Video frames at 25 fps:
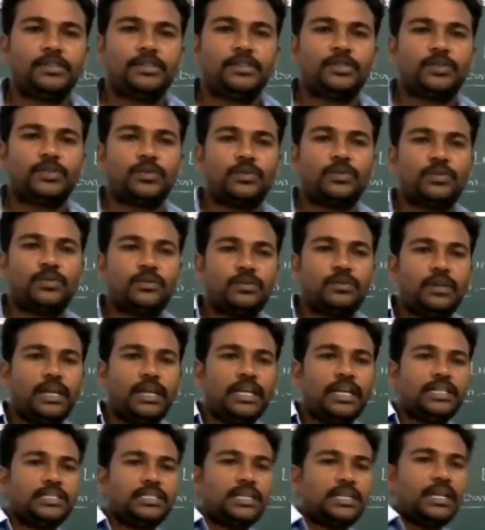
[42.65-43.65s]
So
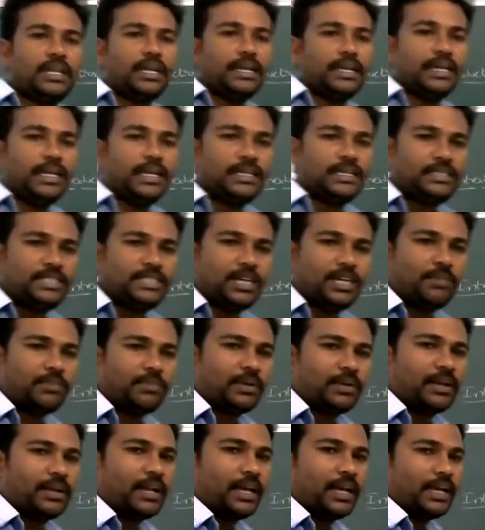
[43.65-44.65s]
lines and angles, chapter
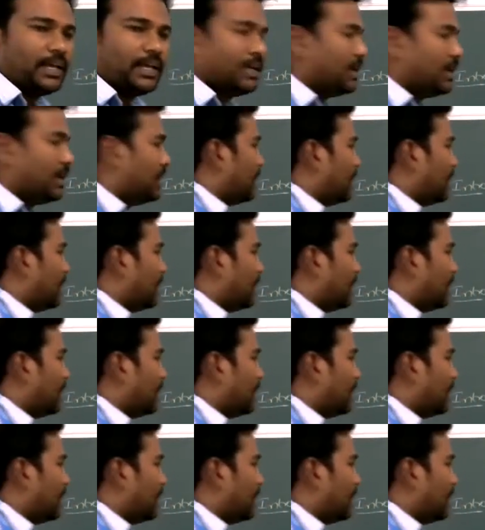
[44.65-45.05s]
9